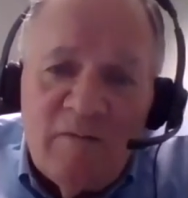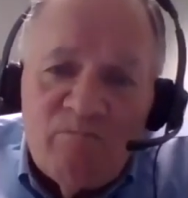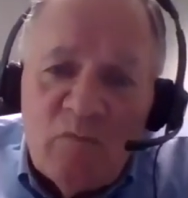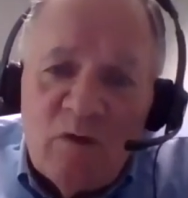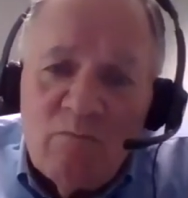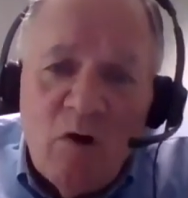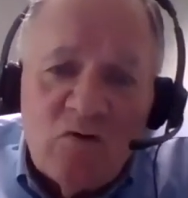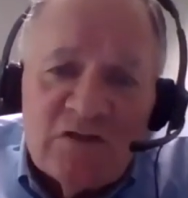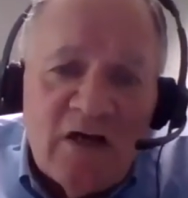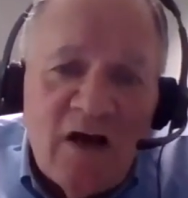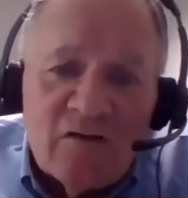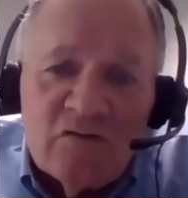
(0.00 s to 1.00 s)
Most
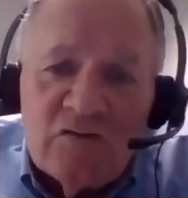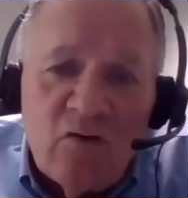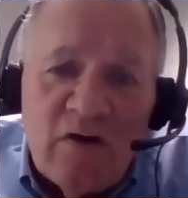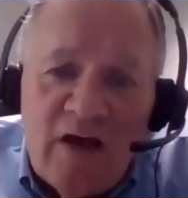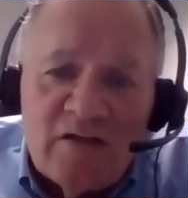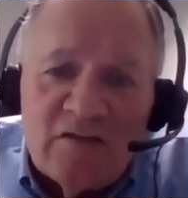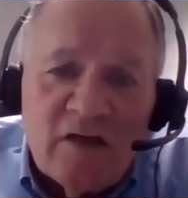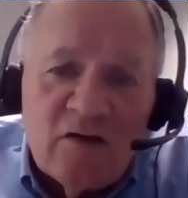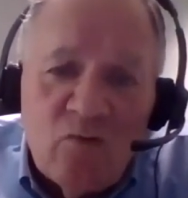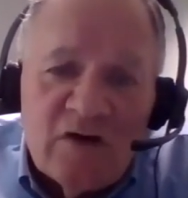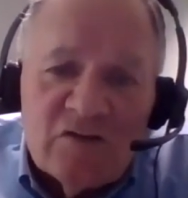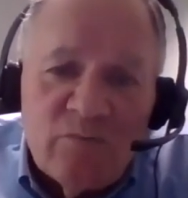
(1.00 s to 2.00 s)
doctors don't ask that
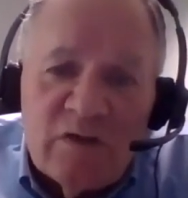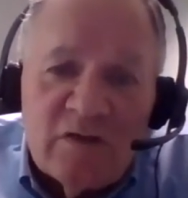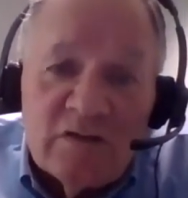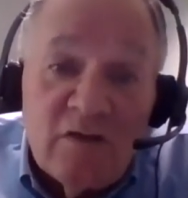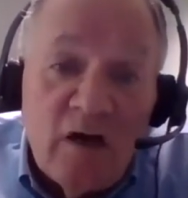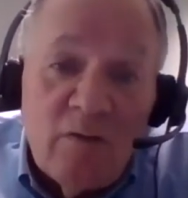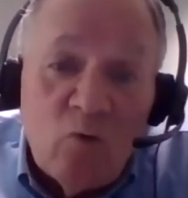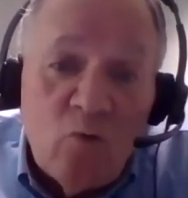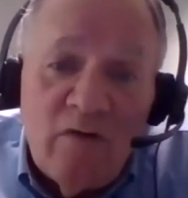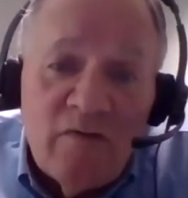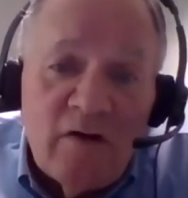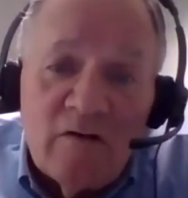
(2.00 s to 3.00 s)
question because, number
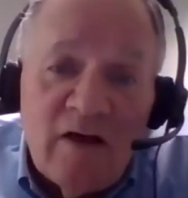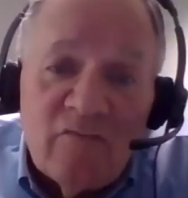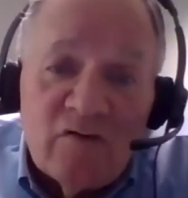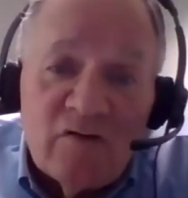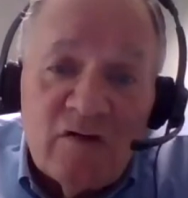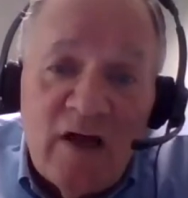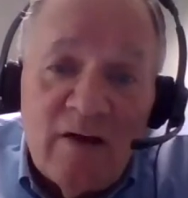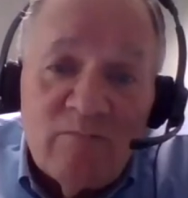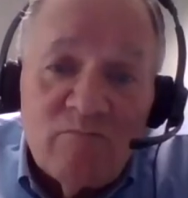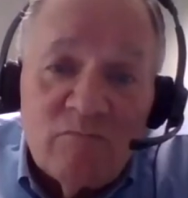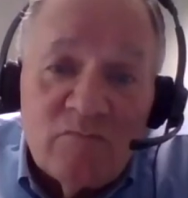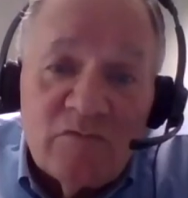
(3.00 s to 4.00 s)
one, they don't have the time
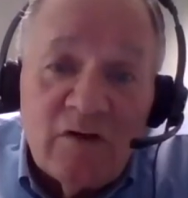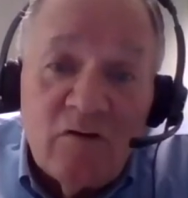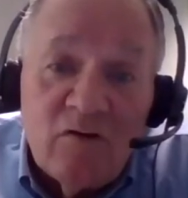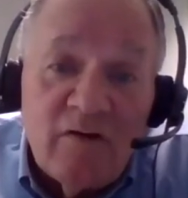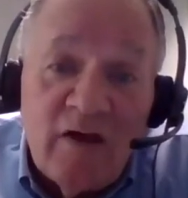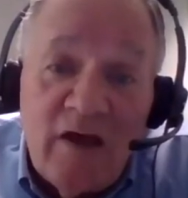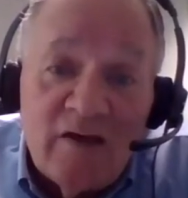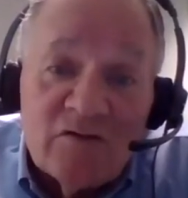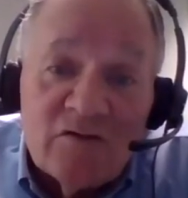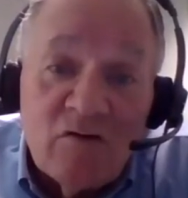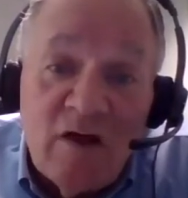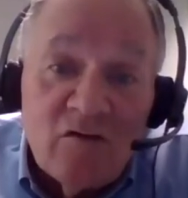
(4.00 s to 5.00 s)
to hear the
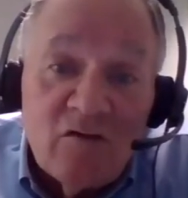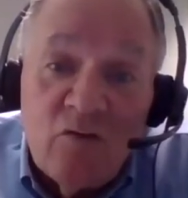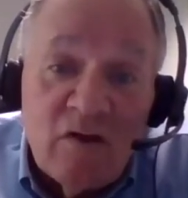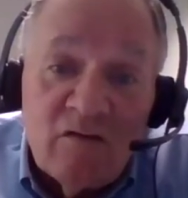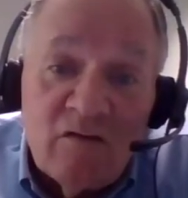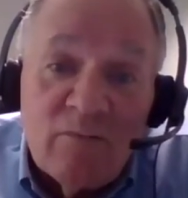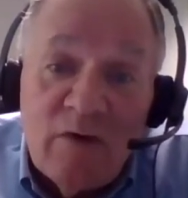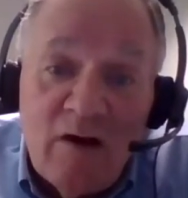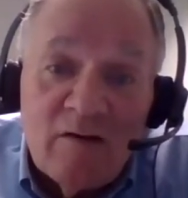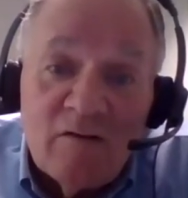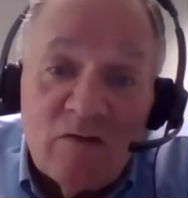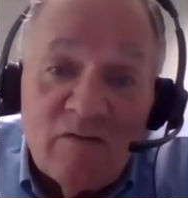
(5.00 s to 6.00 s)
answer and do anything about
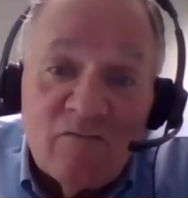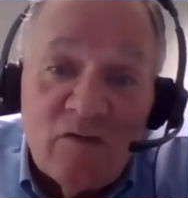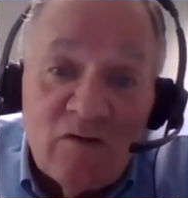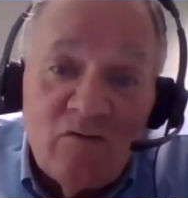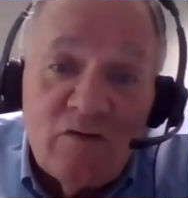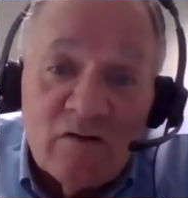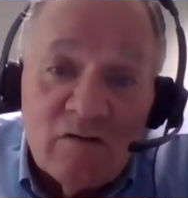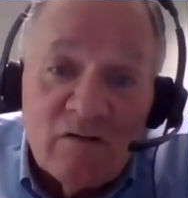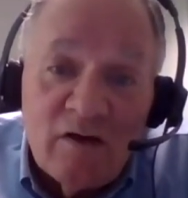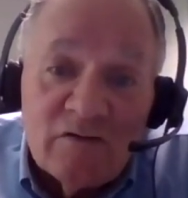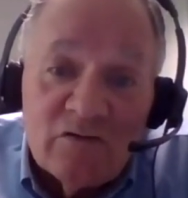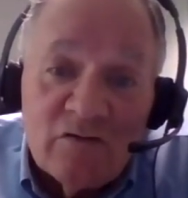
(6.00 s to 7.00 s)
it if they do hear the
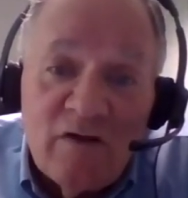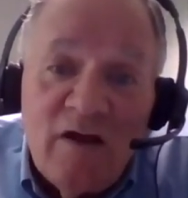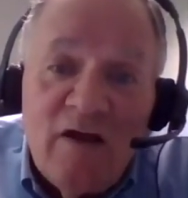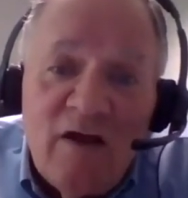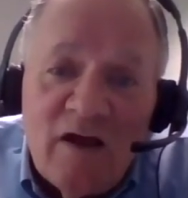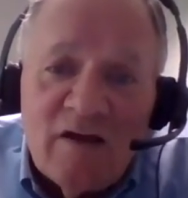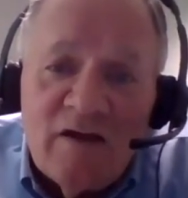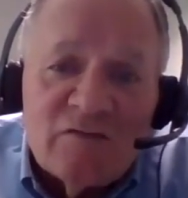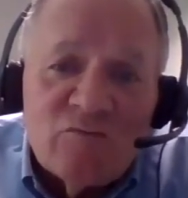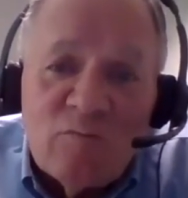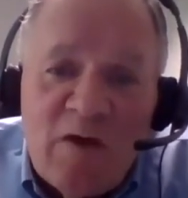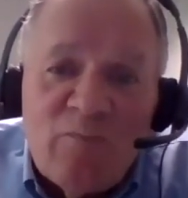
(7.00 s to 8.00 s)
answer. And guess
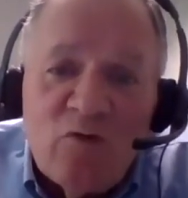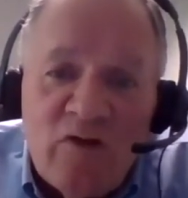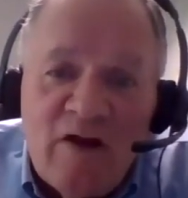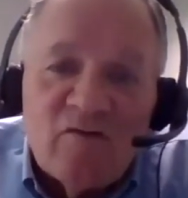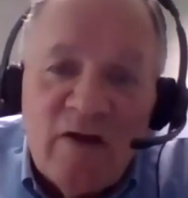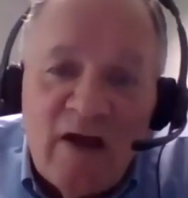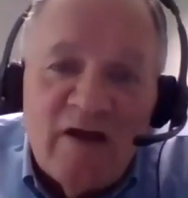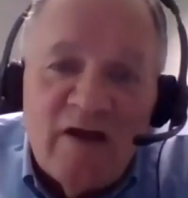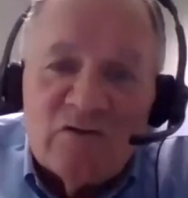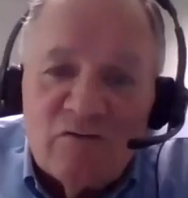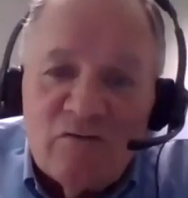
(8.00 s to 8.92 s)
what people never answer?